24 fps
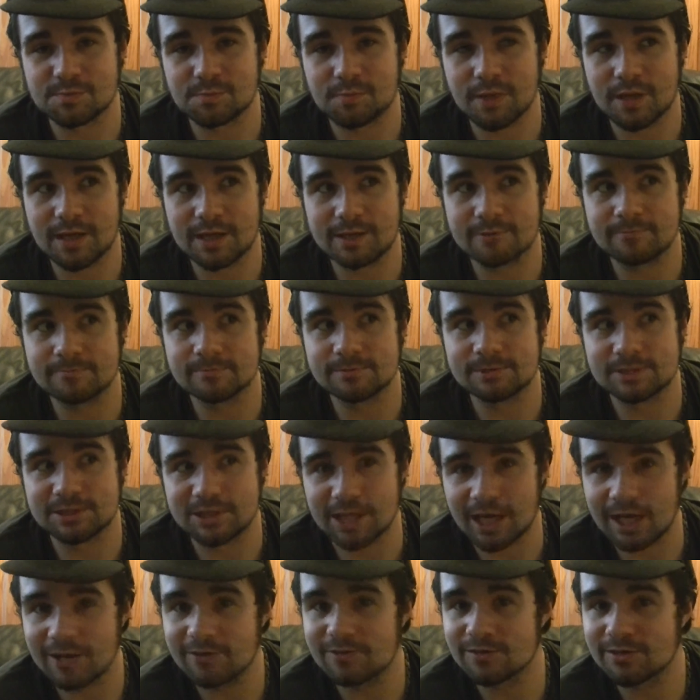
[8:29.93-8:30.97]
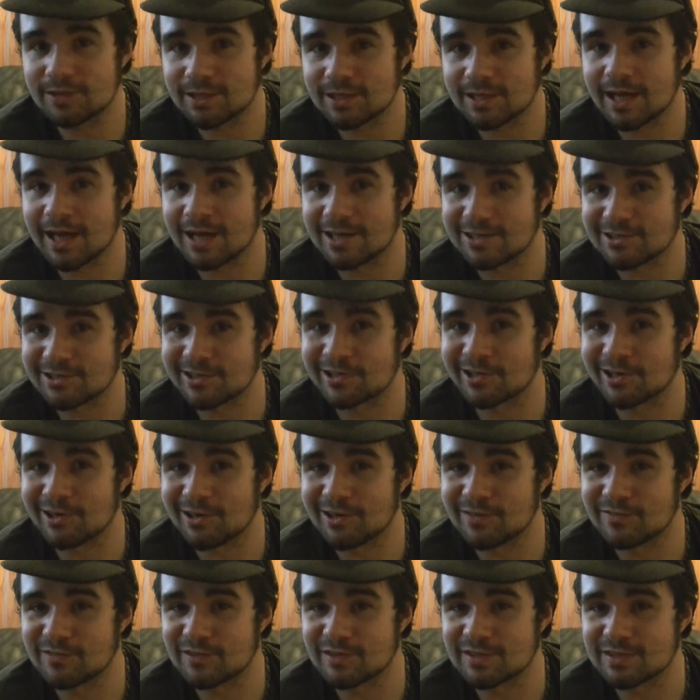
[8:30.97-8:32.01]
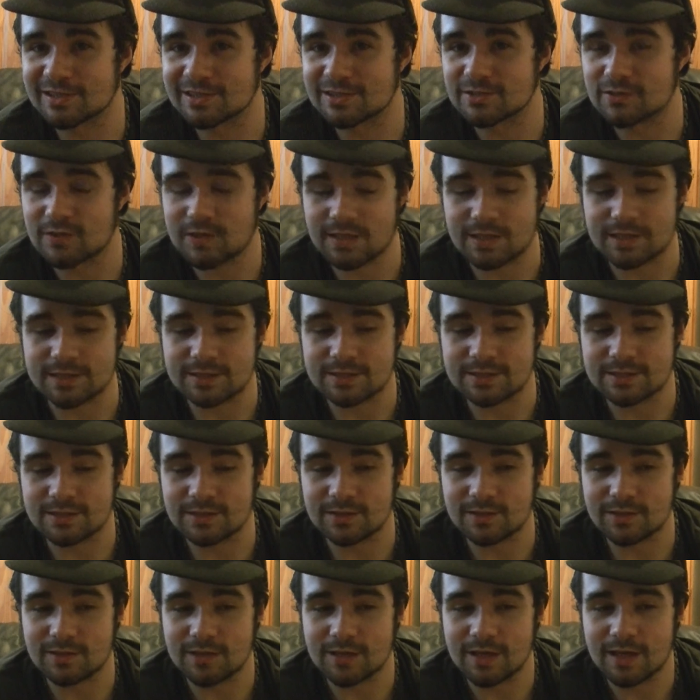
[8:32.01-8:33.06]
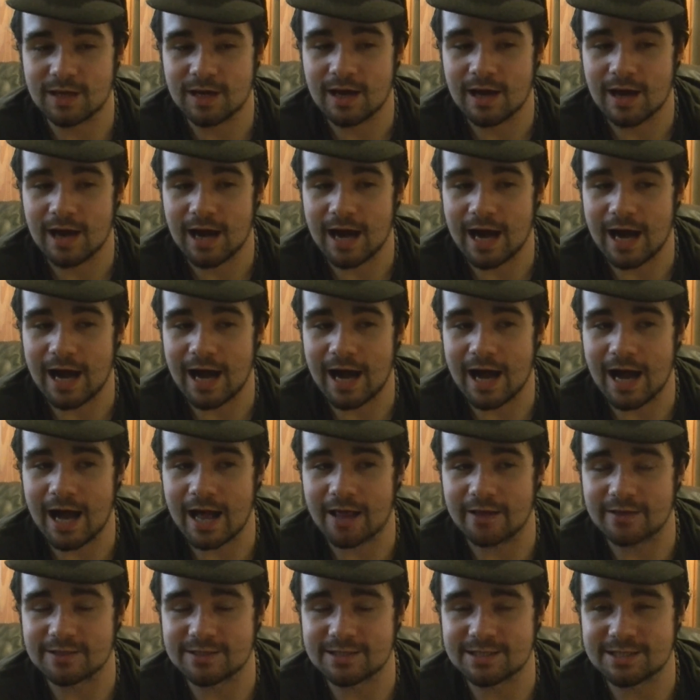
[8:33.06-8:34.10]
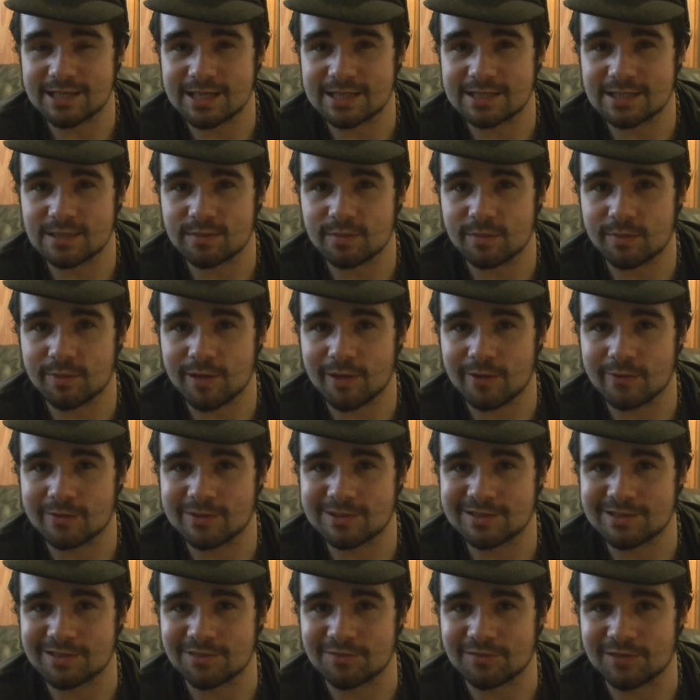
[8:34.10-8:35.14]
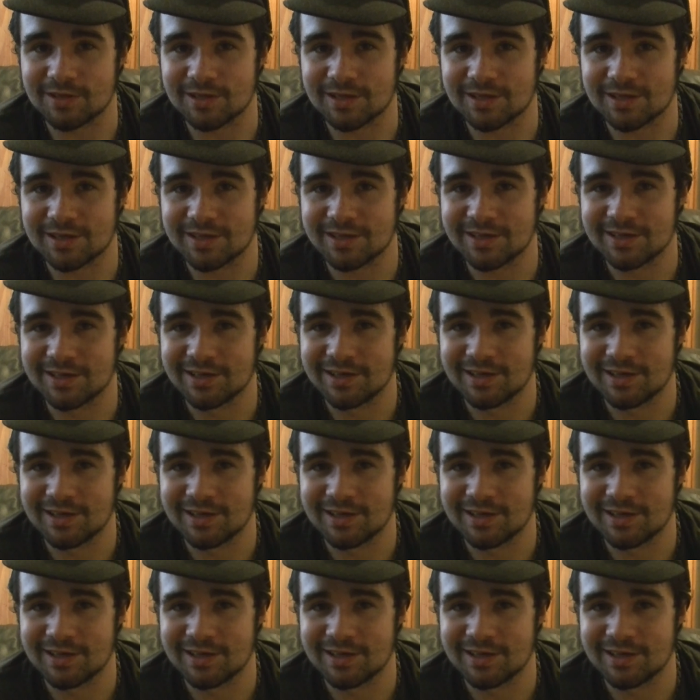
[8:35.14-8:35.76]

but generally I drink honey vodka straight, so there's a chance I'll be pretty wasted for that.